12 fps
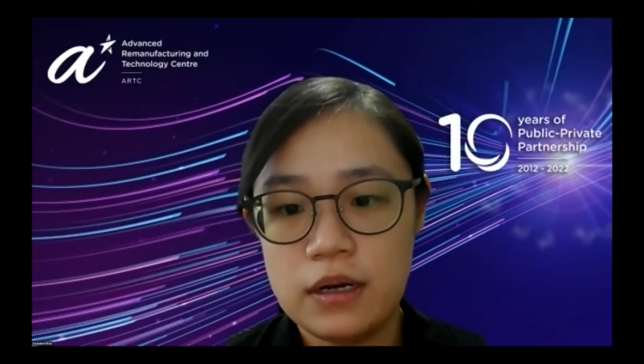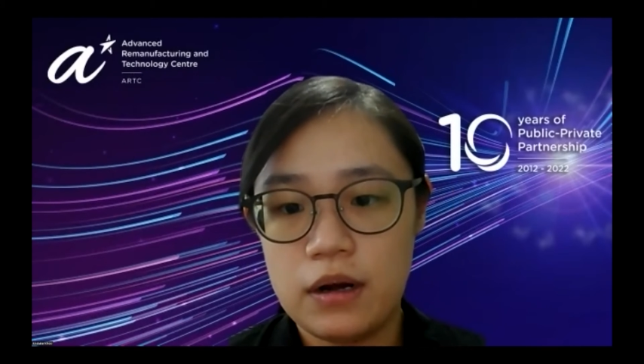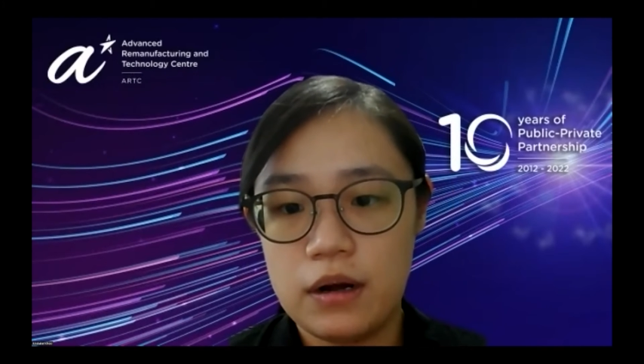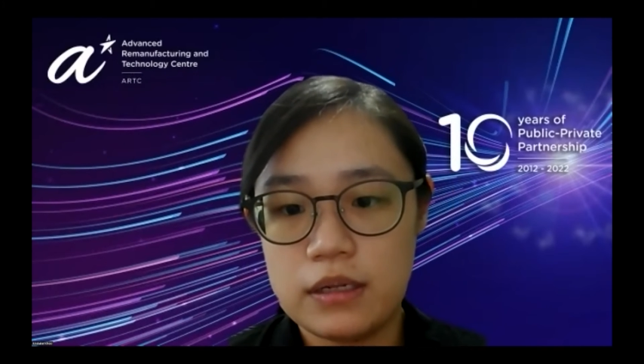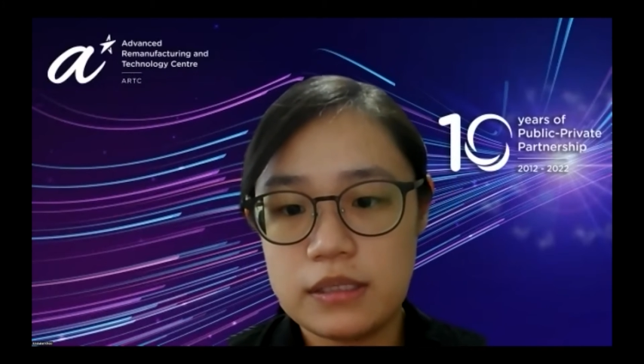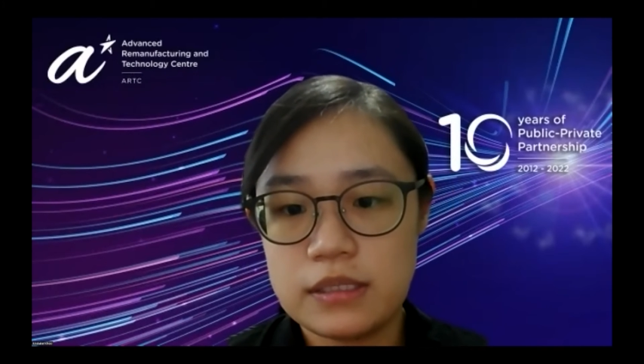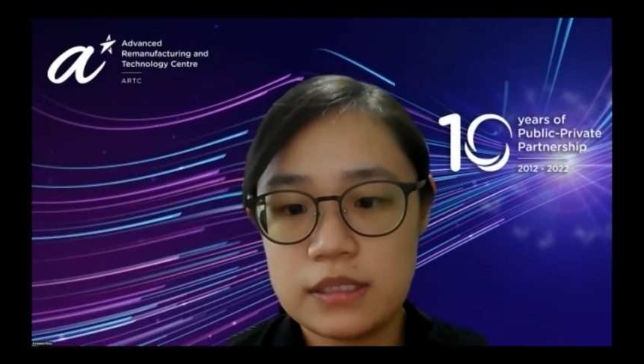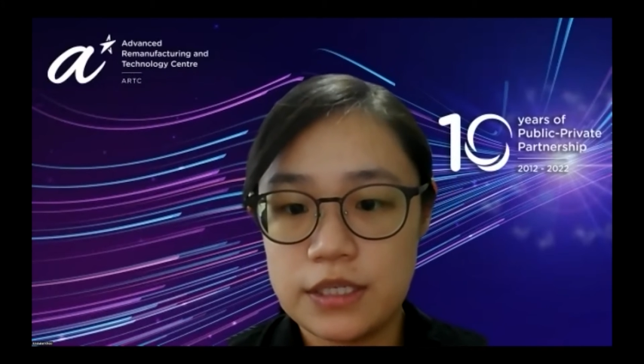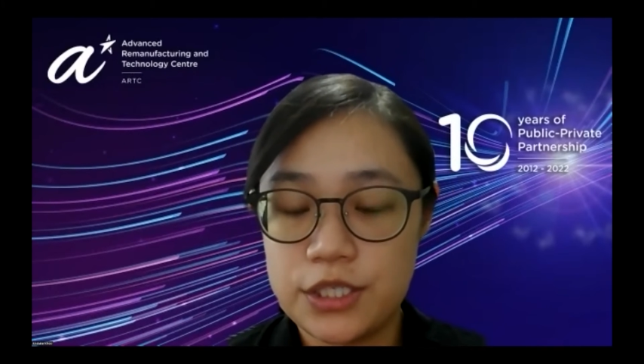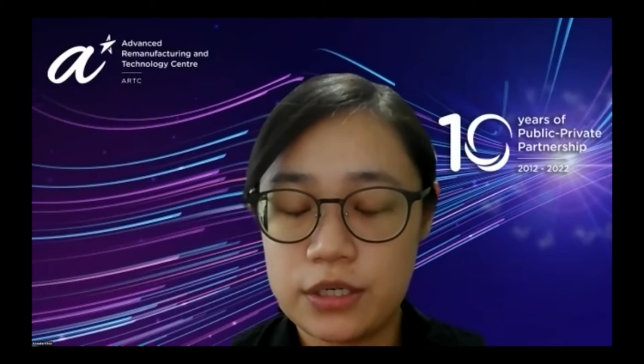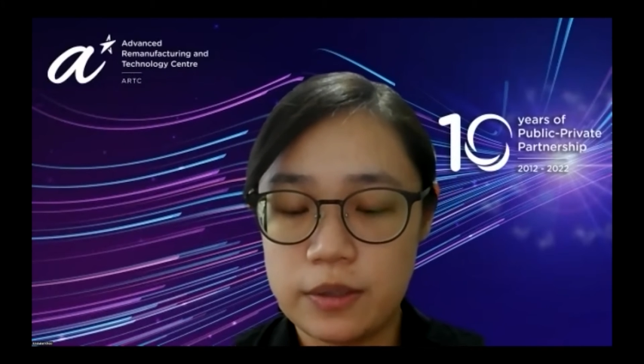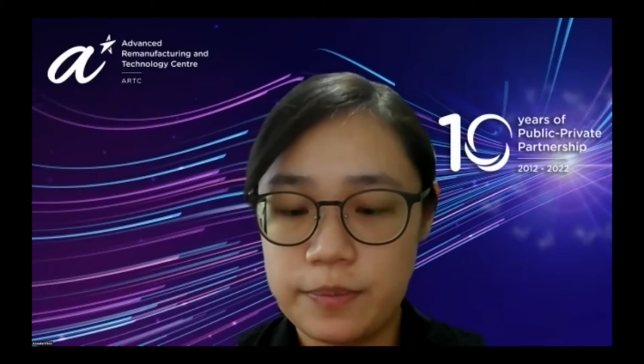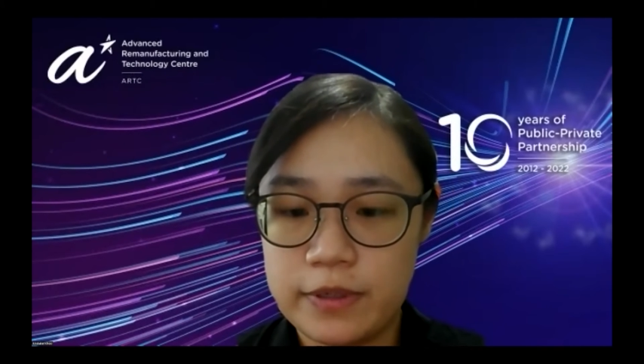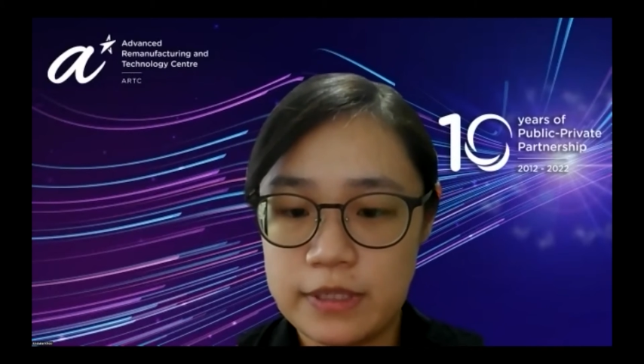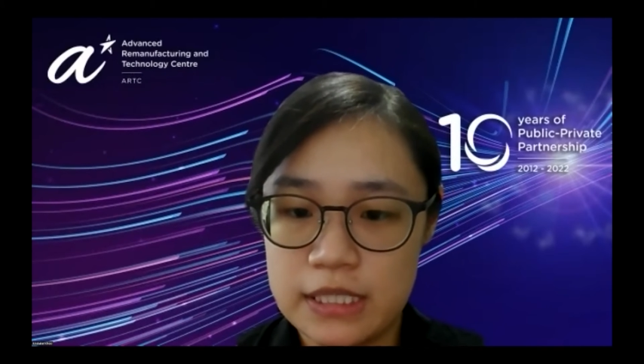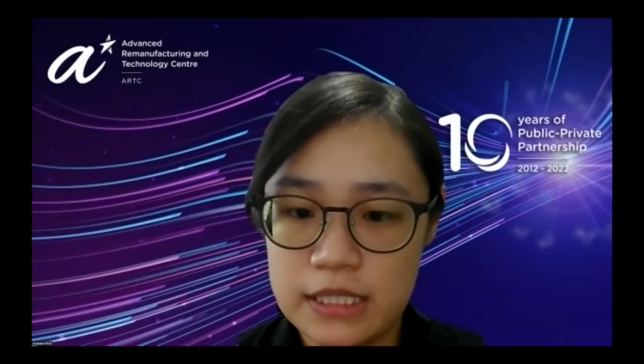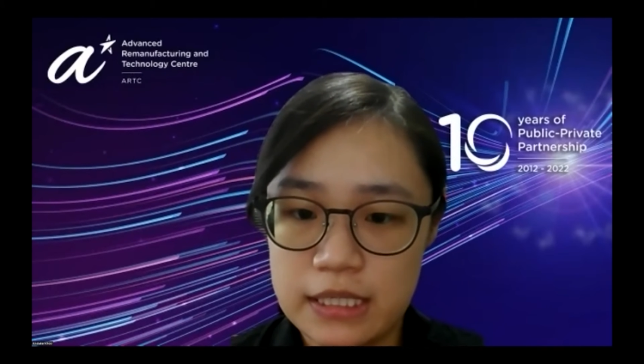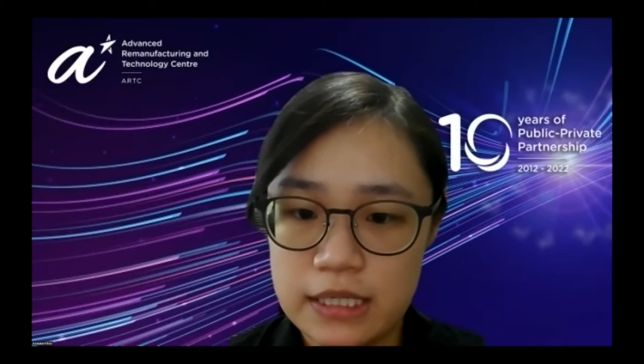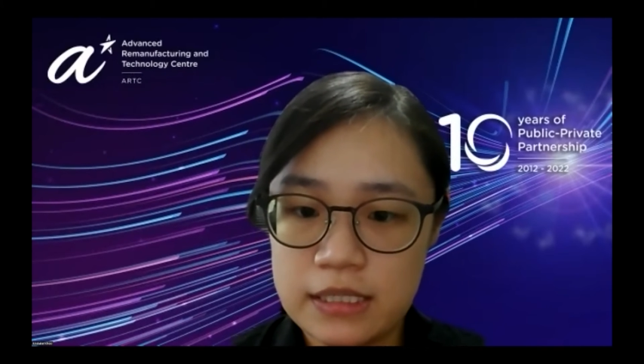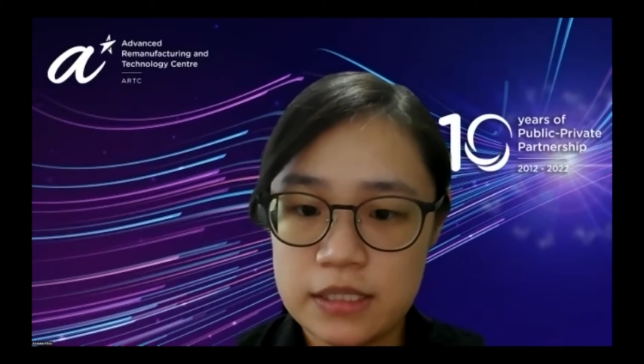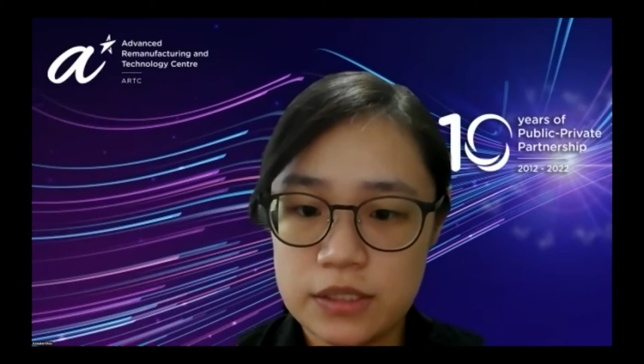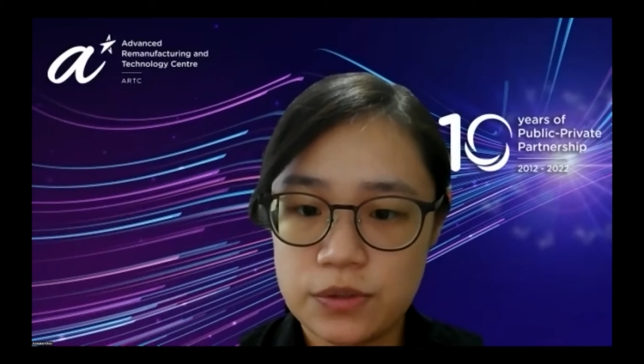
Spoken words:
on surgical procedures.